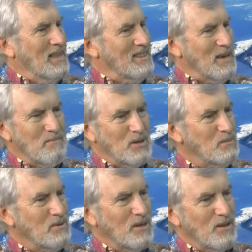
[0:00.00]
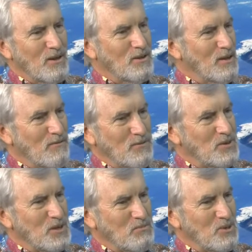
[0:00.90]
There must be a lot of
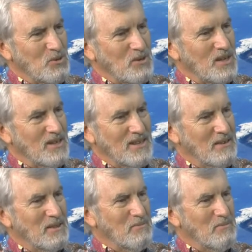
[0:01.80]
differences between